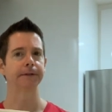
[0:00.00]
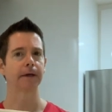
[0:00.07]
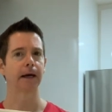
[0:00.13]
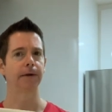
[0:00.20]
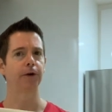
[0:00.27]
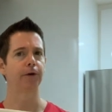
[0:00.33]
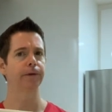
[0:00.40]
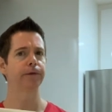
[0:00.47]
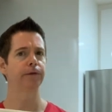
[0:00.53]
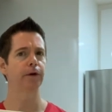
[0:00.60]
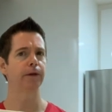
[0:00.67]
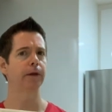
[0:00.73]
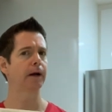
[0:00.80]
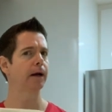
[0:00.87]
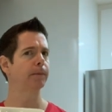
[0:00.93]
I don't know
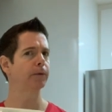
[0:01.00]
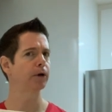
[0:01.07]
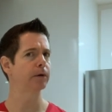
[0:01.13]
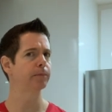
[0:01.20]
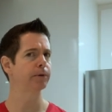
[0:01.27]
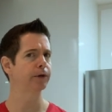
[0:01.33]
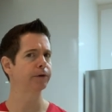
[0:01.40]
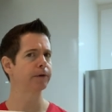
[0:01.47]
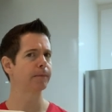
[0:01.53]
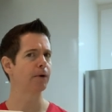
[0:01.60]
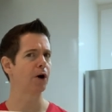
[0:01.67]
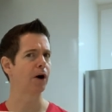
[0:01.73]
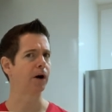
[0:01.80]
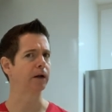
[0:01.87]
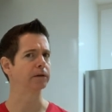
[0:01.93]
that I'm gonna build them
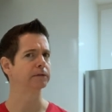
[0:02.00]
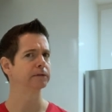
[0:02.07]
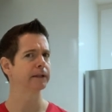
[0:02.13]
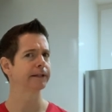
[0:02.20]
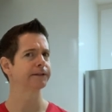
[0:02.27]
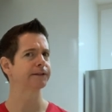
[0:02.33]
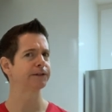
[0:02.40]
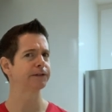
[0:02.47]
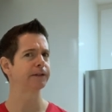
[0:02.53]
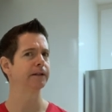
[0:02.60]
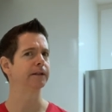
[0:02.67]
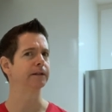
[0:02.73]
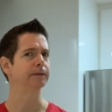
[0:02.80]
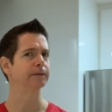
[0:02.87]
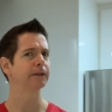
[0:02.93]
all. Let's
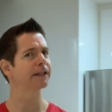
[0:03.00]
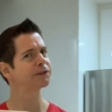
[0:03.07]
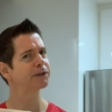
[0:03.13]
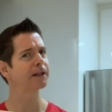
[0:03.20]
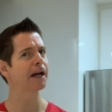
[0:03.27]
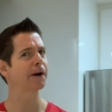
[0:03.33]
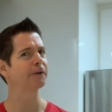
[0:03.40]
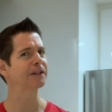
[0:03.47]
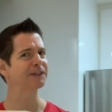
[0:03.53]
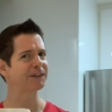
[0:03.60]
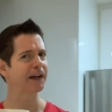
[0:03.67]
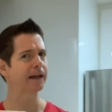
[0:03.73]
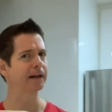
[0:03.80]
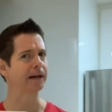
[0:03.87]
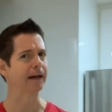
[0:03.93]
see. Let's see how
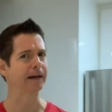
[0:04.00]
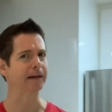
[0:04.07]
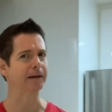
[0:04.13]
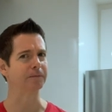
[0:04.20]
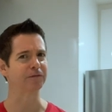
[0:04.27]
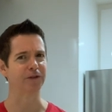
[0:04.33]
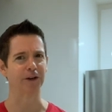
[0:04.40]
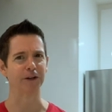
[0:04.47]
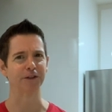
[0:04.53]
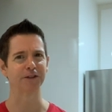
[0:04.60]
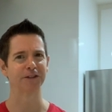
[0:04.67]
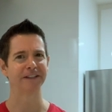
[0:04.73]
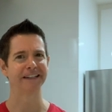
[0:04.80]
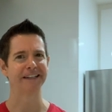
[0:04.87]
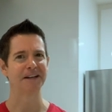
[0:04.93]
excited I am first
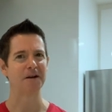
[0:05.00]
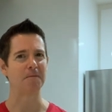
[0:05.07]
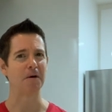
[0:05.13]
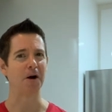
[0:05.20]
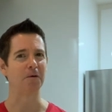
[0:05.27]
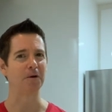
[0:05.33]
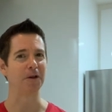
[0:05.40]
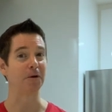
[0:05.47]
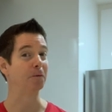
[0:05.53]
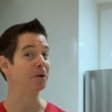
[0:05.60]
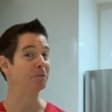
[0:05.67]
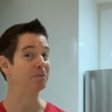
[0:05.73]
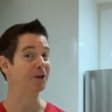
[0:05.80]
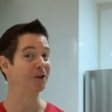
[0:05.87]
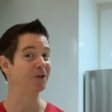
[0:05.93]
about whether we
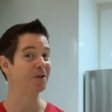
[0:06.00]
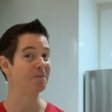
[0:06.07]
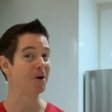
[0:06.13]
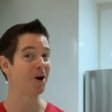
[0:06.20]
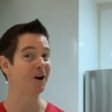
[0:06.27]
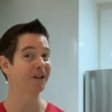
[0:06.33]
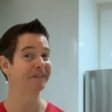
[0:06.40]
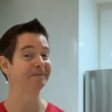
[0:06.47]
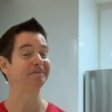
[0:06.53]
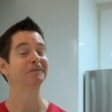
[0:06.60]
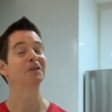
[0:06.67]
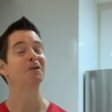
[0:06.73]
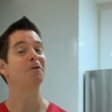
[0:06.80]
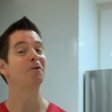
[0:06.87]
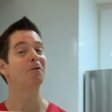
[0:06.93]
build them all
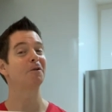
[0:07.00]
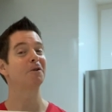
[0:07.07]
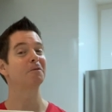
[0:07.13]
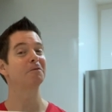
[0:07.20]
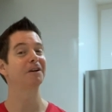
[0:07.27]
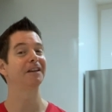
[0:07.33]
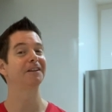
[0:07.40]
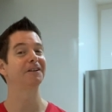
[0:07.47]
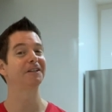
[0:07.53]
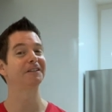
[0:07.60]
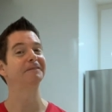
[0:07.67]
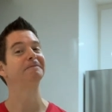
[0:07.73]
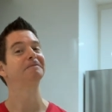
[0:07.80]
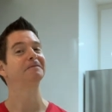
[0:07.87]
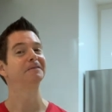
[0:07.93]
or
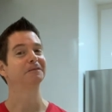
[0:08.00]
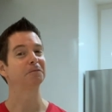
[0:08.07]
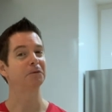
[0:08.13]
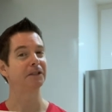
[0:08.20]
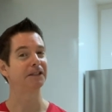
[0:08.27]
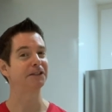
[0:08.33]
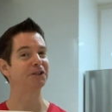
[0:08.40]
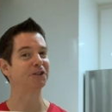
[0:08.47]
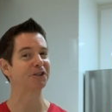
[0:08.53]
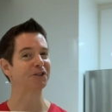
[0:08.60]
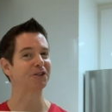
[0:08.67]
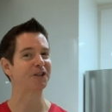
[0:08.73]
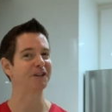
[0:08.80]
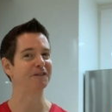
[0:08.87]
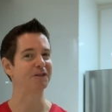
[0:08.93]
whether we just
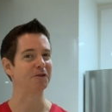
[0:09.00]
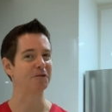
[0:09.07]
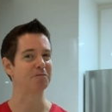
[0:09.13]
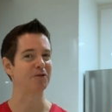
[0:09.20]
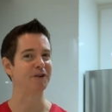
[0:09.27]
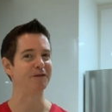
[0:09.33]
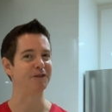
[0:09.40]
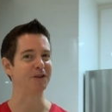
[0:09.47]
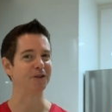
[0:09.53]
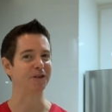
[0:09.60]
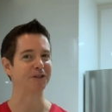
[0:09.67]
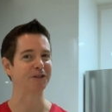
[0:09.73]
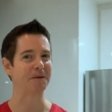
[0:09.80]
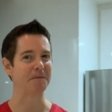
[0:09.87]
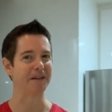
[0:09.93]
give you a preview or
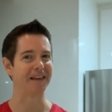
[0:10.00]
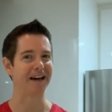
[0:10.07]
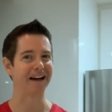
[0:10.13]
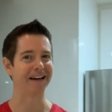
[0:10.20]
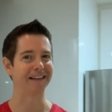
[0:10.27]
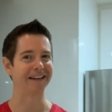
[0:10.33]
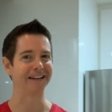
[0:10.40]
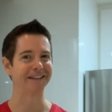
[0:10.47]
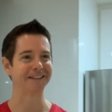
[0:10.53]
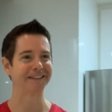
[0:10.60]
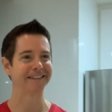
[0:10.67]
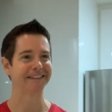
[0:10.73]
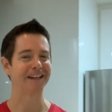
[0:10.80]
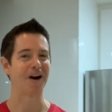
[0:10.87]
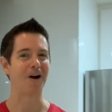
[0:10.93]
some of the highlights.
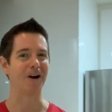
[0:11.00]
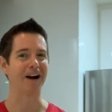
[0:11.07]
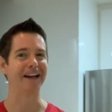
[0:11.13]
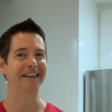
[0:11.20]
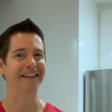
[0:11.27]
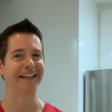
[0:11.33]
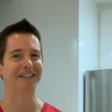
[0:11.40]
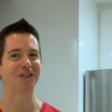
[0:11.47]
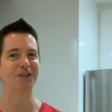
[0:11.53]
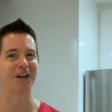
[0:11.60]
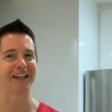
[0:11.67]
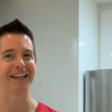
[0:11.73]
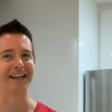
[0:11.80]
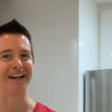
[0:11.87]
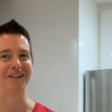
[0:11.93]
All right, let's check
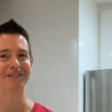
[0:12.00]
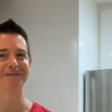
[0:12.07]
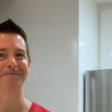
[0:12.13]
it out.